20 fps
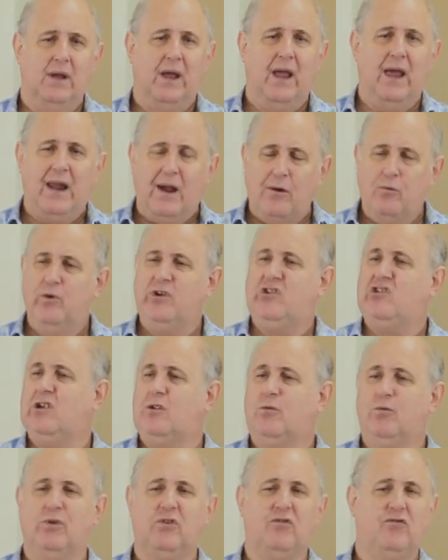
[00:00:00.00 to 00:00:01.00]
And I wish
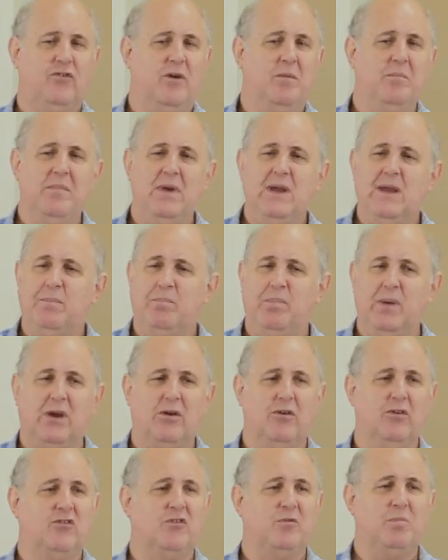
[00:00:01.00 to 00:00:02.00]
it was from me
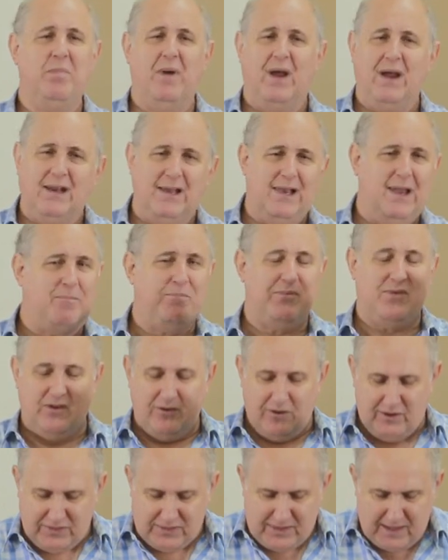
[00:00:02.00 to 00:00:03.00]
because my claps are
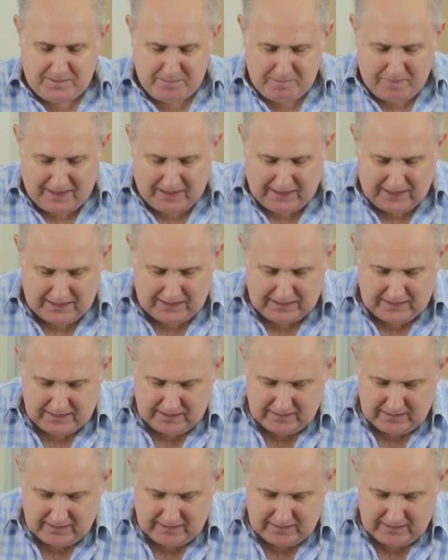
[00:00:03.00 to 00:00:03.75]
not that bad.